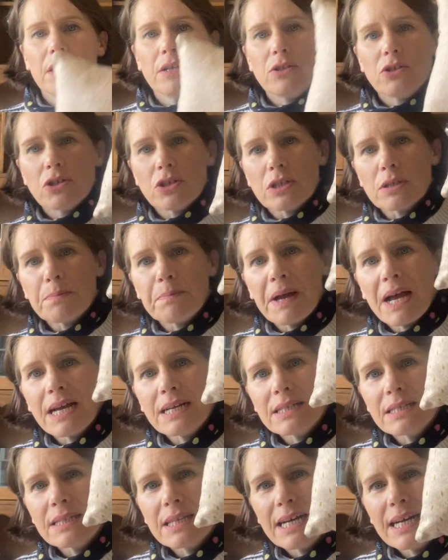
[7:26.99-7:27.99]
Just
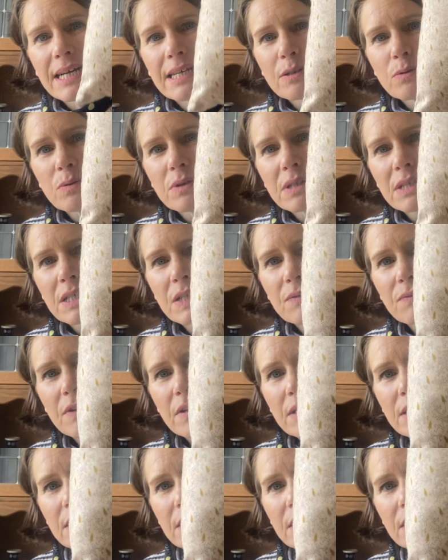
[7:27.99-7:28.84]
backed that with this very